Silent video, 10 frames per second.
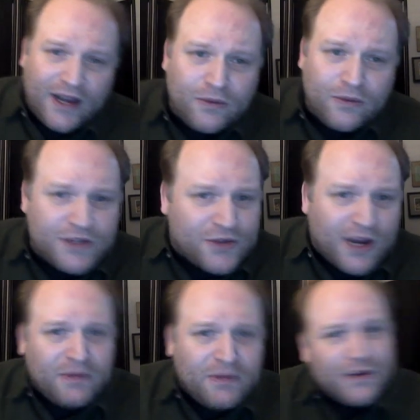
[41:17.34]
just trying to
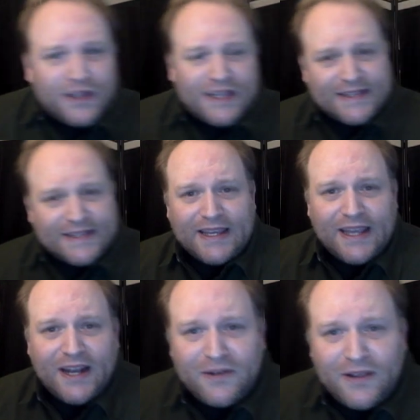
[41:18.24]
be realistic,
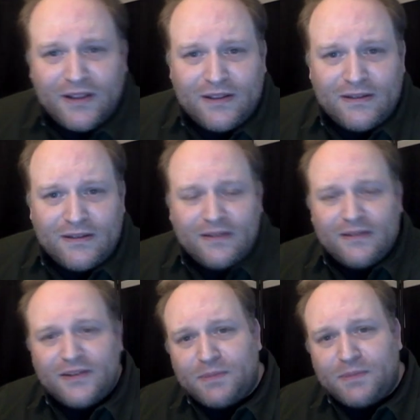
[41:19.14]
and
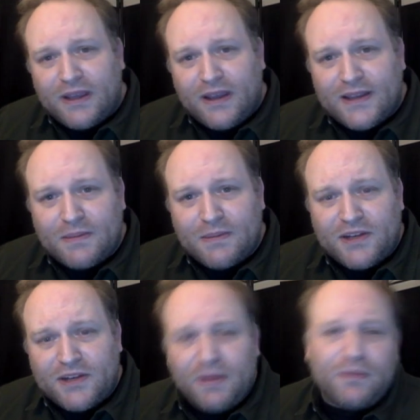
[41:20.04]
just because a bunch
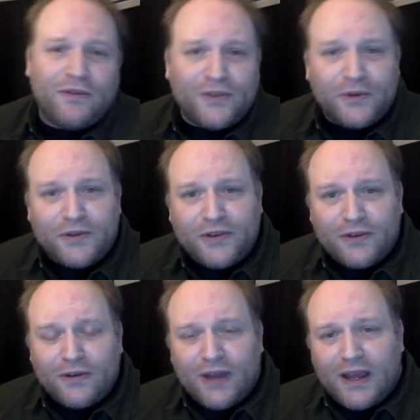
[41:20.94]
of people
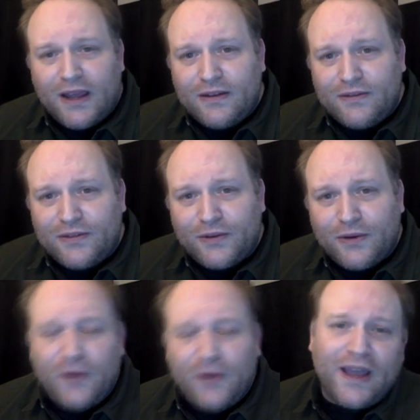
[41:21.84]
flew
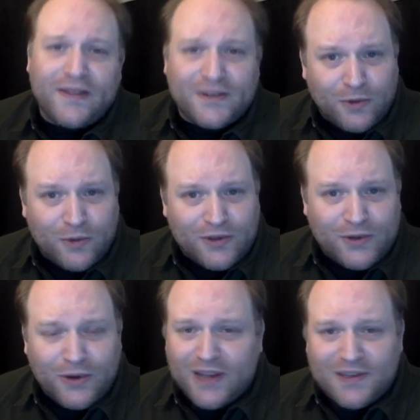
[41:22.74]
away on this world
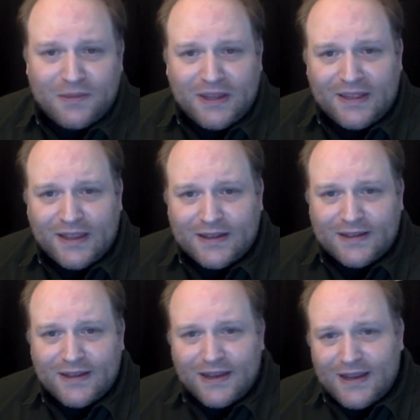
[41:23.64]
tour doesn't mean
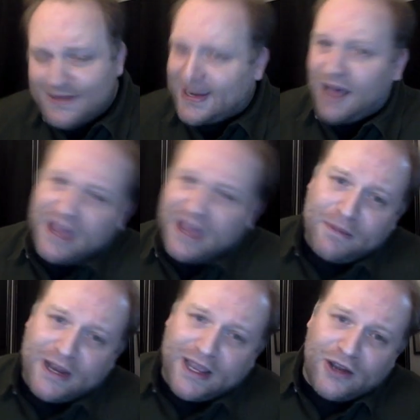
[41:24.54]
things stopped
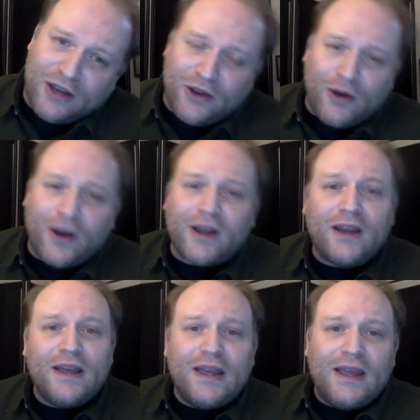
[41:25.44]
happening in New York.
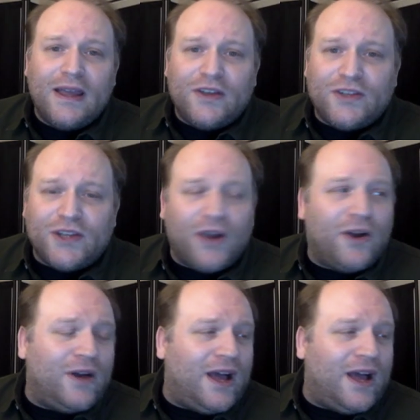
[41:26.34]
So